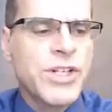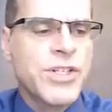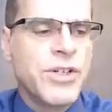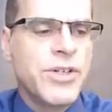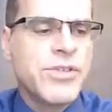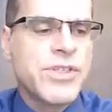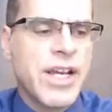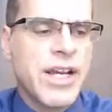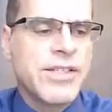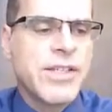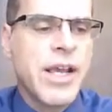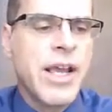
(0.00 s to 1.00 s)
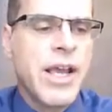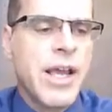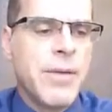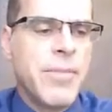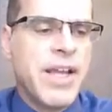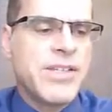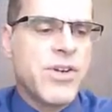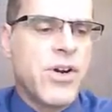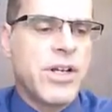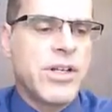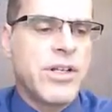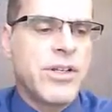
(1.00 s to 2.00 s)
Question 2 says, based
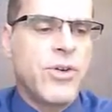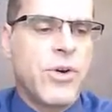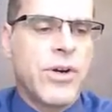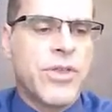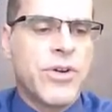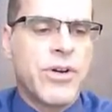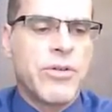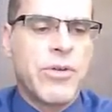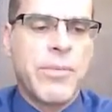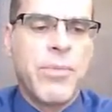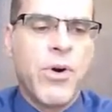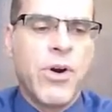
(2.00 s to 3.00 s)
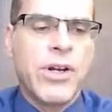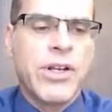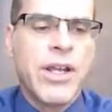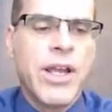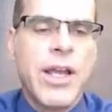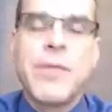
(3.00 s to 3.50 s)
on your thorough report,